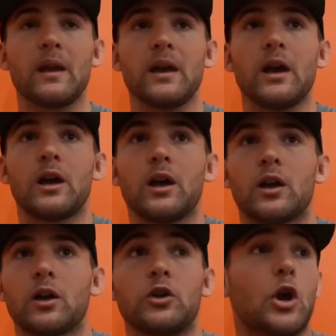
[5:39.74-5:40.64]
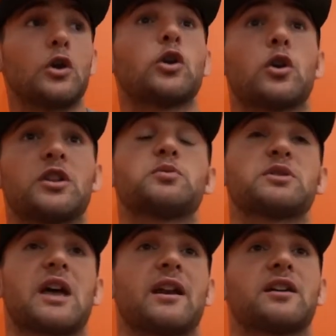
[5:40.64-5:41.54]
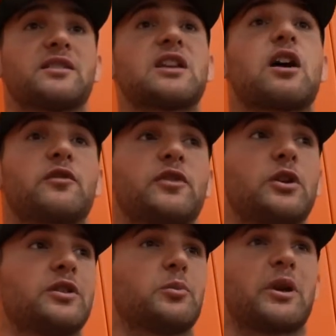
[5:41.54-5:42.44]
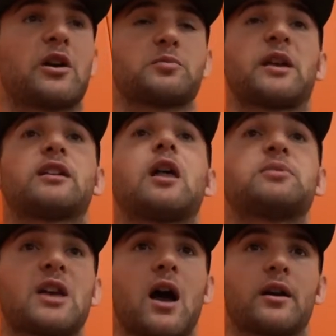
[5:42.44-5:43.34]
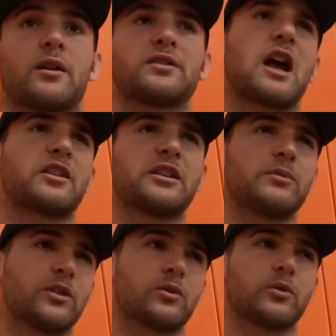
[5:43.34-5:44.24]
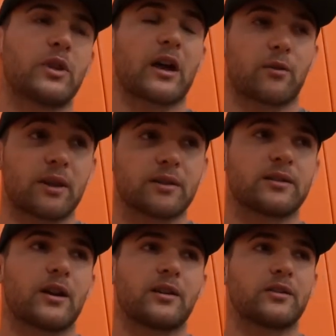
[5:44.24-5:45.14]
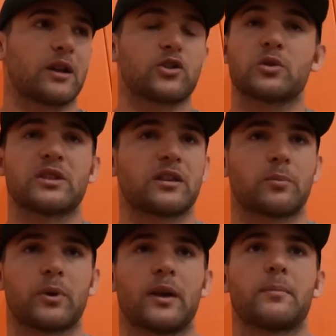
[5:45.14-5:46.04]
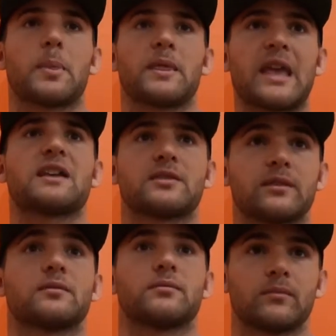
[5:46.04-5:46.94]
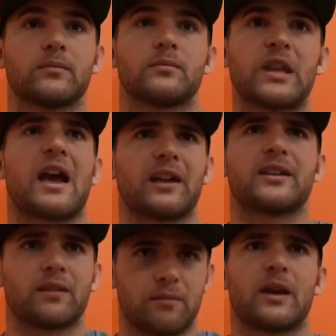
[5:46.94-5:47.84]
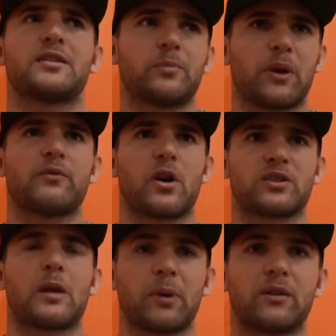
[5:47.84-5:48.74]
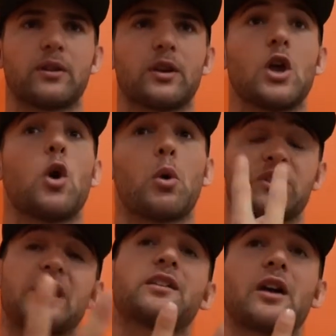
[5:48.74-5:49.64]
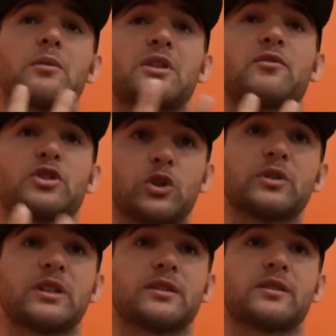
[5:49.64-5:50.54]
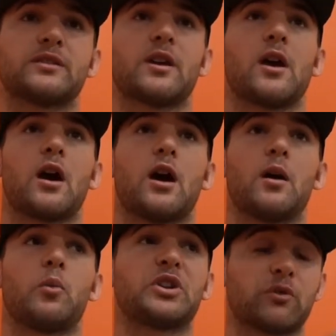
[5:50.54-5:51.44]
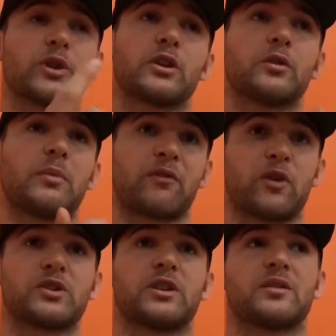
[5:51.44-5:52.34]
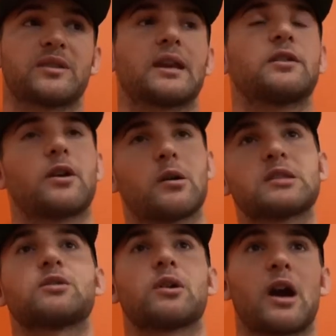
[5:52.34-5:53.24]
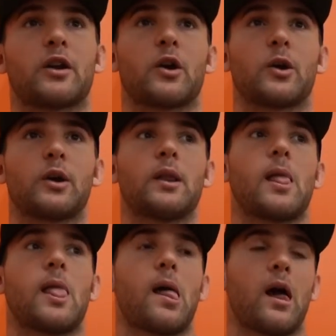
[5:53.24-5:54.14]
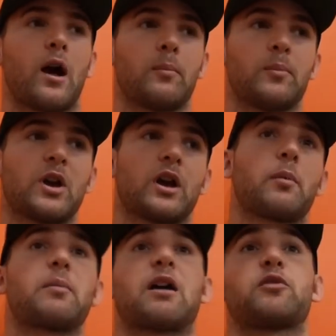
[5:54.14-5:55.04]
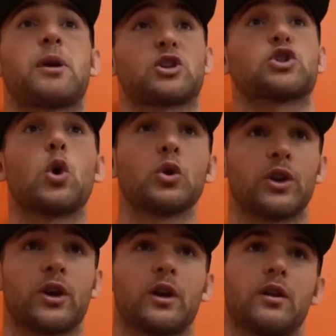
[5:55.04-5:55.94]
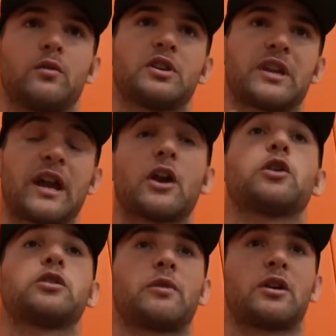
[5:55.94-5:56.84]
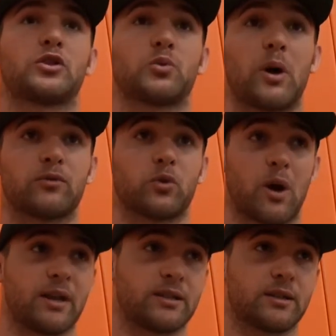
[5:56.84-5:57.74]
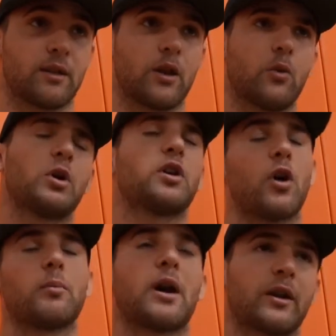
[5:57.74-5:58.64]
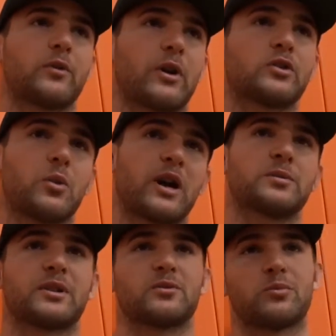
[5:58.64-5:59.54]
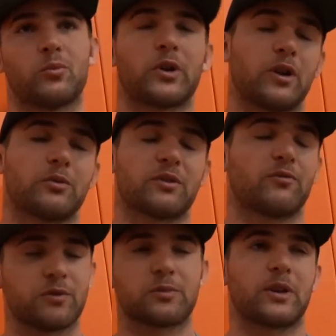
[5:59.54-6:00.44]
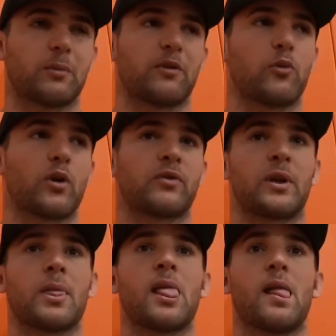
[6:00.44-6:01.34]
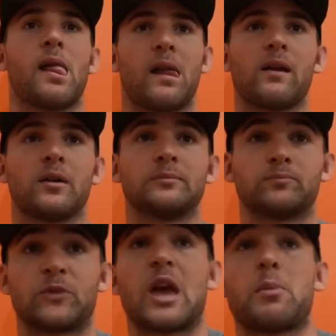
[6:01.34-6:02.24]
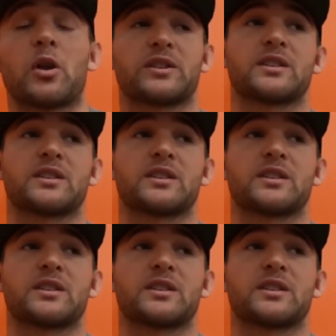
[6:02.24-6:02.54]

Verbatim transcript: at that point? No, no, no. This was at on a soccer field when I was playing club soccer. Got soccer it. team didn't do that great this year. I you I played on the soccer team yes. for a minute. Though. Yeah, I did. I did season, play one played, season, right? Well, technically I was on for two seasons. Um, we did really good my first year. And the second year I was still kind of hurt. Um, coming back from my shoulder because I got hurt in the round of 12 twice. Well, the All American on twice because one year was going to be a forfeit. Both at 65. Yeah, both at